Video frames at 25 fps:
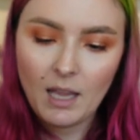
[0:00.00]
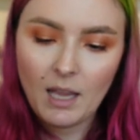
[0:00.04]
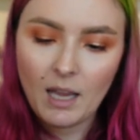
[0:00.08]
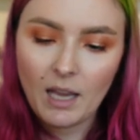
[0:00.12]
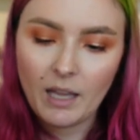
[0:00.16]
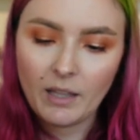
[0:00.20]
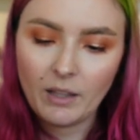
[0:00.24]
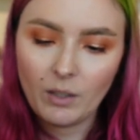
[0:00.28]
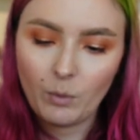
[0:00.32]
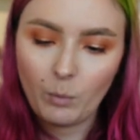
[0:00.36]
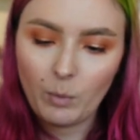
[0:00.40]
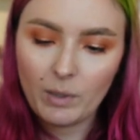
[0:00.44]

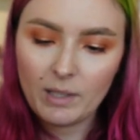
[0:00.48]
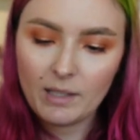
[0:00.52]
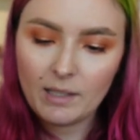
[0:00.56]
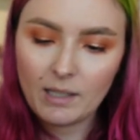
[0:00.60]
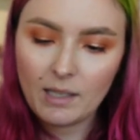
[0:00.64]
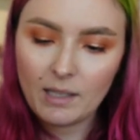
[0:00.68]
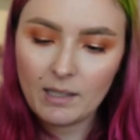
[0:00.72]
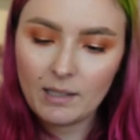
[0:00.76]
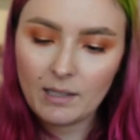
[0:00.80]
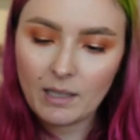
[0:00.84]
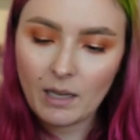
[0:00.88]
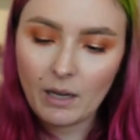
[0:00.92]
and the
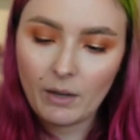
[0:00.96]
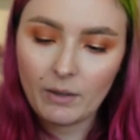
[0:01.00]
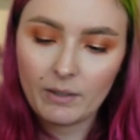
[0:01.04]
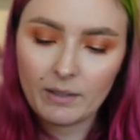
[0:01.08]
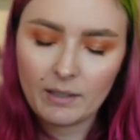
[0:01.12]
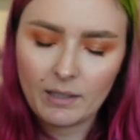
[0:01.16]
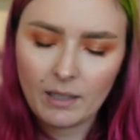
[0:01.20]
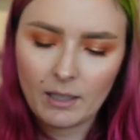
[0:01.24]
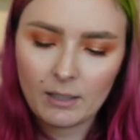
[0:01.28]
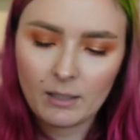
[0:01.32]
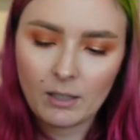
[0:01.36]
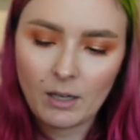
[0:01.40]
whiskey sour
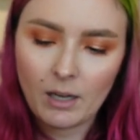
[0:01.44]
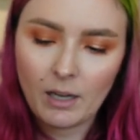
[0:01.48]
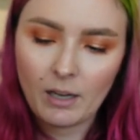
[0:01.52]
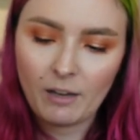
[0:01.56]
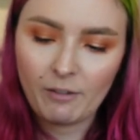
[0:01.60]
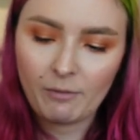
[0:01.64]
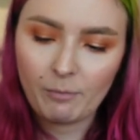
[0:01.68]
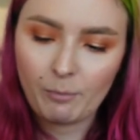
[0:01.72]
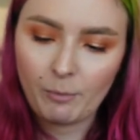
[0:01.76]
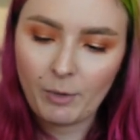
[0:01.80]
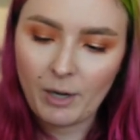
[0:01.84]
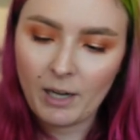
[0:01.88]
satire
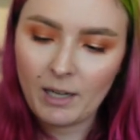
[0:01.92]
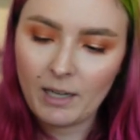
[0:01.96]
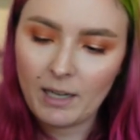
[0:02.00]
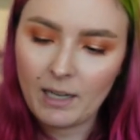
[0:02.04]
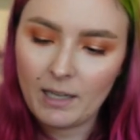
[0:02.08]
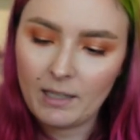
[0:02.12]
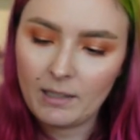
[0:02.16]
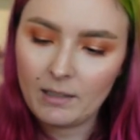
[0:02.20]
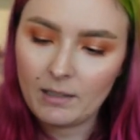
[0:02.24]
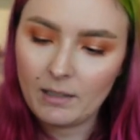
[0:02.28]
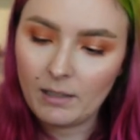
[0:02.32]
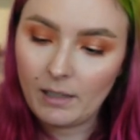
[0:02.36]
of Bret
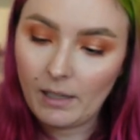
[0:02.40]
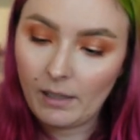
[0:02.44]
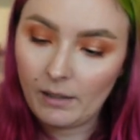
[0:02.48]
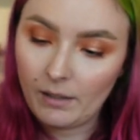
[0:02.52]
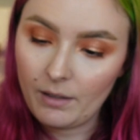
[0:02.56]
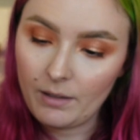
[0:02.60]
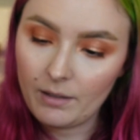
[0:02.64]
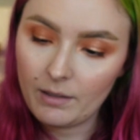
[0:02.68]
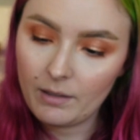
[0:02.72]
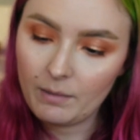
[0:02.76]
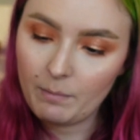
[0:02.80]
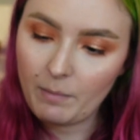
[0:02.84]
Easton
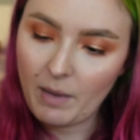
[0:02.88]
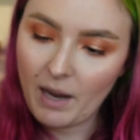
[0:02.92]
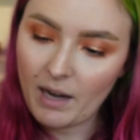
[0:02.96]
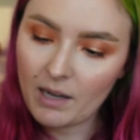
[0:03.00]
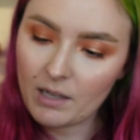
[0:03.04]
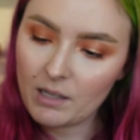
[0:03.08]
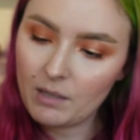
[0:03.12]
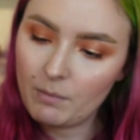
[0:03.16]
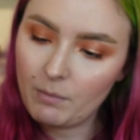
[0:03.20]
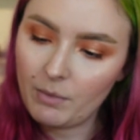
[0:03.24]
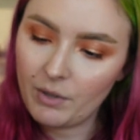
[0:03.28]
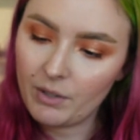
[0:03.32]
Ellis, Back
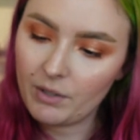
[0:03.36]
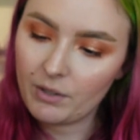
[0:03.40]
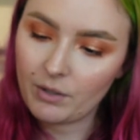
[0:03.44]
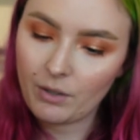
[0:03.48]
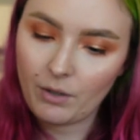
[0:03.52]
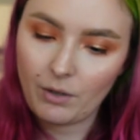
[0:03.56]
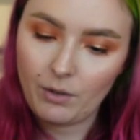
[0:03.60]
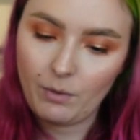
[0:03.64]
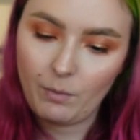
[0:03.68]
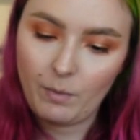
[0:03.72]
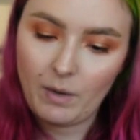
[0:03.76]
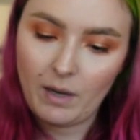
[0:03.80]
to
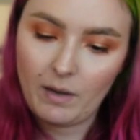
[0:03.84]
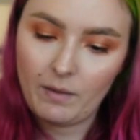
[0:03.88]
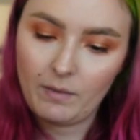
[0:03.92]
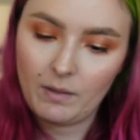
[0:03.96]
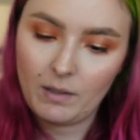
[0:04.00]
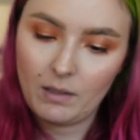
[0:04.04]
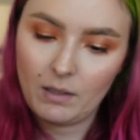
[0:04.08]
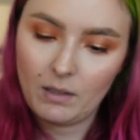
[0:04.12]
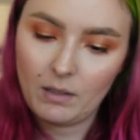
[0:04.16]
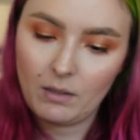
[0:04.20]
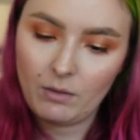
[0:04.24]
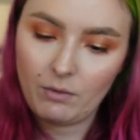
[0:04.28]
Moscow weaves
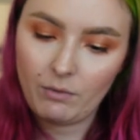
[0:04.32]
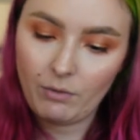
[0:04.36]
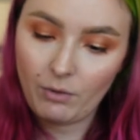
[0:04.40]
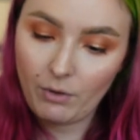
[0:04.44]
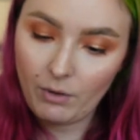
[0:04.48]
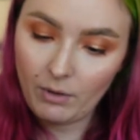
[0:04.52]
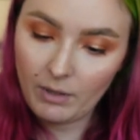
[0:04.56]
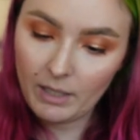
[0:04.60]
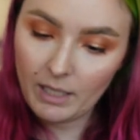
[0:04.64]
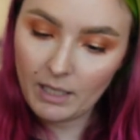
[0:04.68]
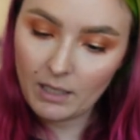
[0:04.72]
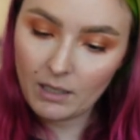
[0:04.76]
an
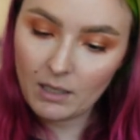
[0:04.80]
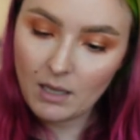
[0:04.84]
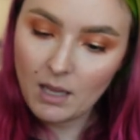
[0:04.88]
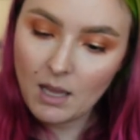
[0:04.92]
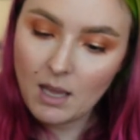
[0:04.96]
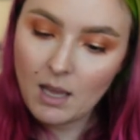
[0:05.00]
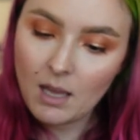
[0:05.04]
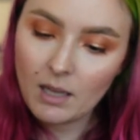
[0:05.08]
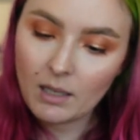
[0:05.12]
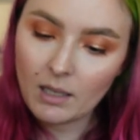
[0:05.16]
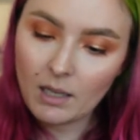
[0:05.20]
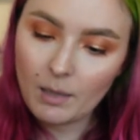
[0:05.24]
enthralling
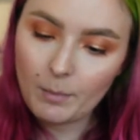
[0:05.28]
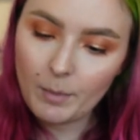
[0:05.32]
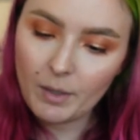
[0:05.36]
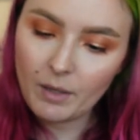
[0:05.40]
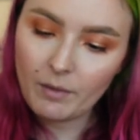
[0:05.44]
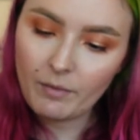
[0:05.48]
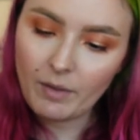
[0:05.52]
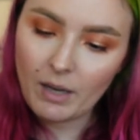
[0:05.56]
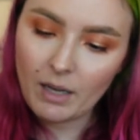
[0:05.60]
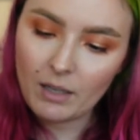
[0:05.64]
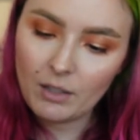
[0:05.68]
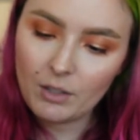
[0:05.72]
coming
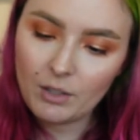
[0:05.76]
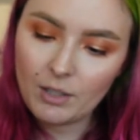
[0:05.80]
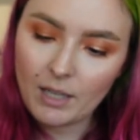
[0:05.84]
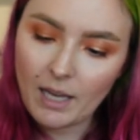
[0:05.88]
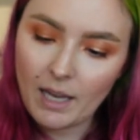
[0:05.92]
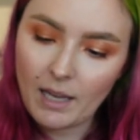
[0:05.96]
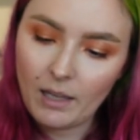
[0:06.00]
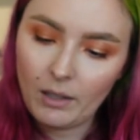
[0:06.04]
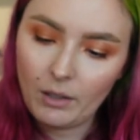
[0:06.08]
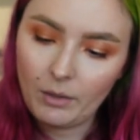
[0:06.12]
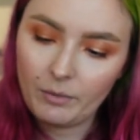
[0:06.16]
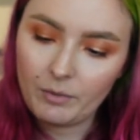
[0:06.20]
of age
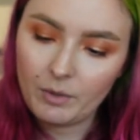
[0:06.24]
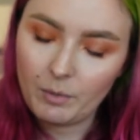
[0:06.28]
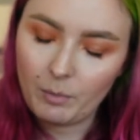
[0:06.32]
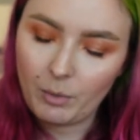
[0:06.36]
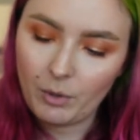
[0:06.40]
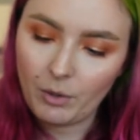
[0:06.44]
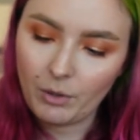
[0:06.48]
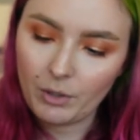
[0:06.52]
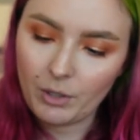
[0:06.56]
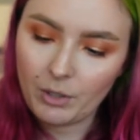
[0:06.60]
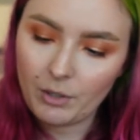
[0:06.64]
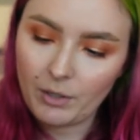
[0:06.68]
tale of
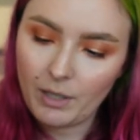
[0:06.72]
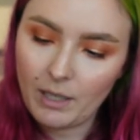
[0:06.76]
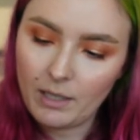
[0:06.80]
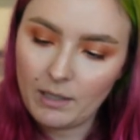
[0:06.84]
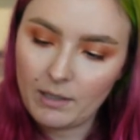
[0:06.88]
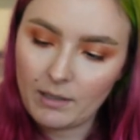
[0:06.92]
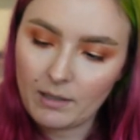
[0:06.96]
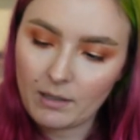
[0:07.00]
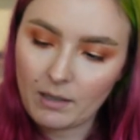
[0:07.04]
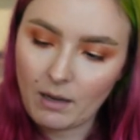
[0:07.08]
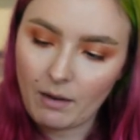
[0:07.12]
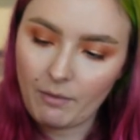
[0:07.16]
debauchery and
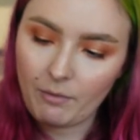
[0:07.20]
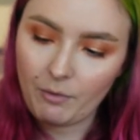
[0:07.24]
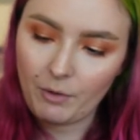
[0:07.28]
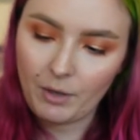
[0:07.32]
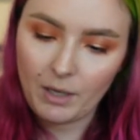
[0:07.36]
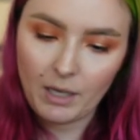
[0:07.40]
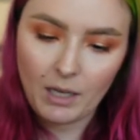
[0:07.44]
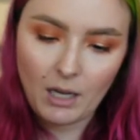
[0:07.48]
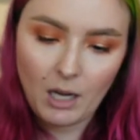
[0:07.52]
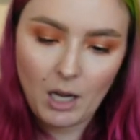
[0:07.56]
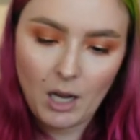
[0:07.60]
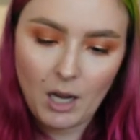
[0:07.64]
discovery
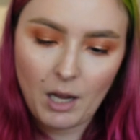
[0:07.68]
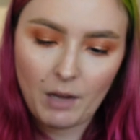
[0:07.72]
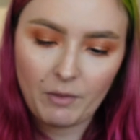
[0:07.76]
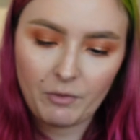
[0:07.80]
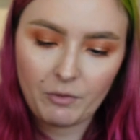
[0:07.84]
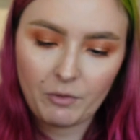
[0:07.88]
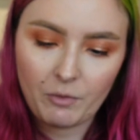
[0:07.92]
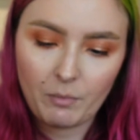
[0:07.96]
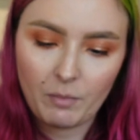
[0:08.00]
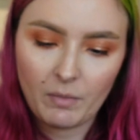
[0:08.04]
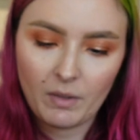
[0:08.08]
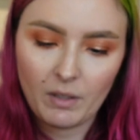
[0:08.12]
carved
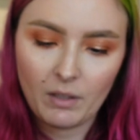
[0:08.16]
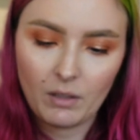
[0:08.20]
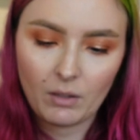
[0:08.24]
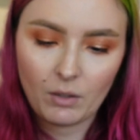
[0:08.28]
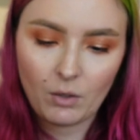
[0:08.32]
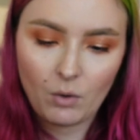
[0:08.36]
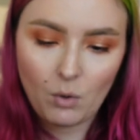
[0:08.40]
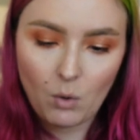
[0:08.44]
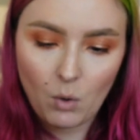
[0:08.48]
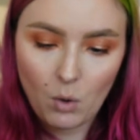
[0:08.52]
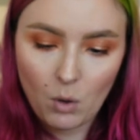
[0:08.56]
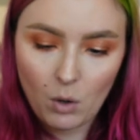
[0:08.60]
from the
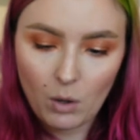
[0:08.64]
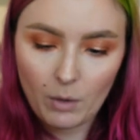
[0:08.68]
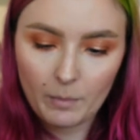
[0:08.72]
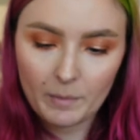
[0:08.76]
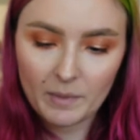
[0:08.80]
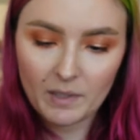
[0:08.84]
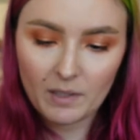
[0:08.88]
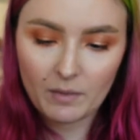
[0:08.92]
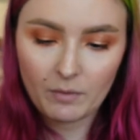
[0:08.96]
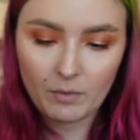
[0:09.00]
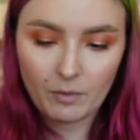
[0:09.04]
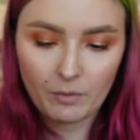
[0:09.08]

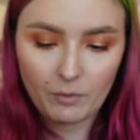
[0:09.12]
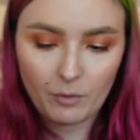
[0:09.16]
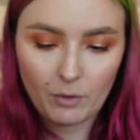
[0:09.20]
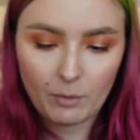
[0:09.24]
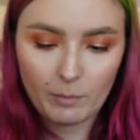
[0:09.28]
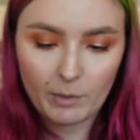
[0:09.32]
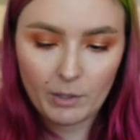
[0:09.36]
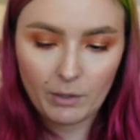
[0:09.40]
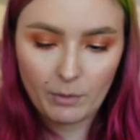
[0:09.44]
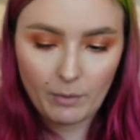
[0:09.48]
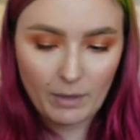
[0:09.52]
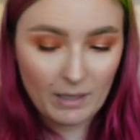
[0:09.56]
corpse of the
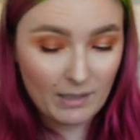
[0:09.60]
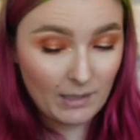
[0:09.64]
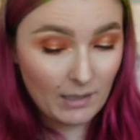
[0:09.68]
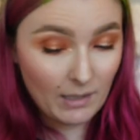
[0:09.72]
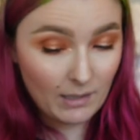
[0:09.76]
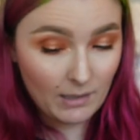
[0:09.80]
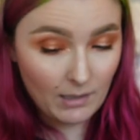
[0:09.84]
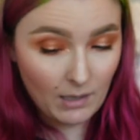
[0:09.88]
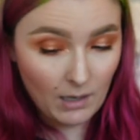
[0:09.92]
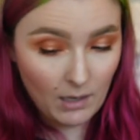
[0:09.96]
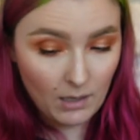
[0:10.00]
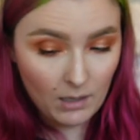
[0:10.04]
former
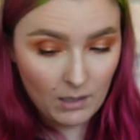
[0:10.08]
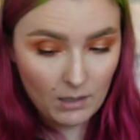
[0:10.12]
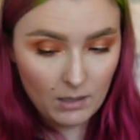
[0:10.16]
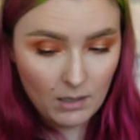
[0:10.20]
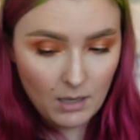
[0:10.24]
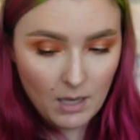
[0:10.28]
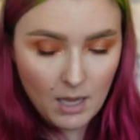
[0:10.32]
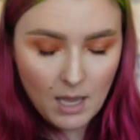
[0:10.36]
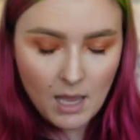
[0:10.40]
USSR,